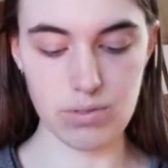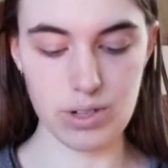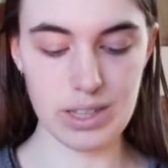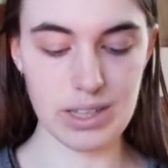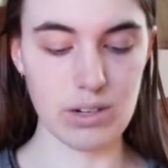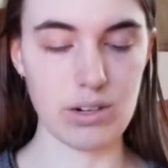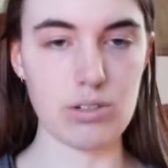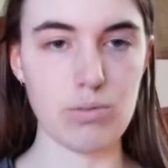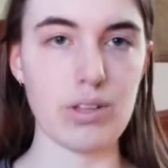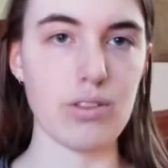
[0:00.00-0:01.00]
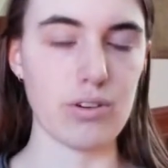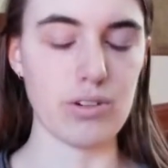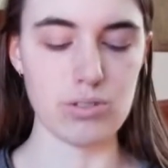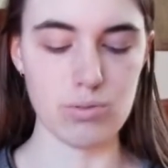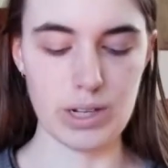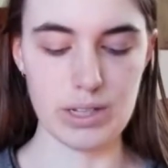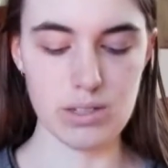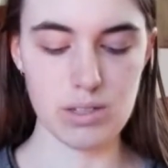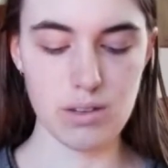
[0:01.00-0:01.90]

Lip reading: really learned what thirst was.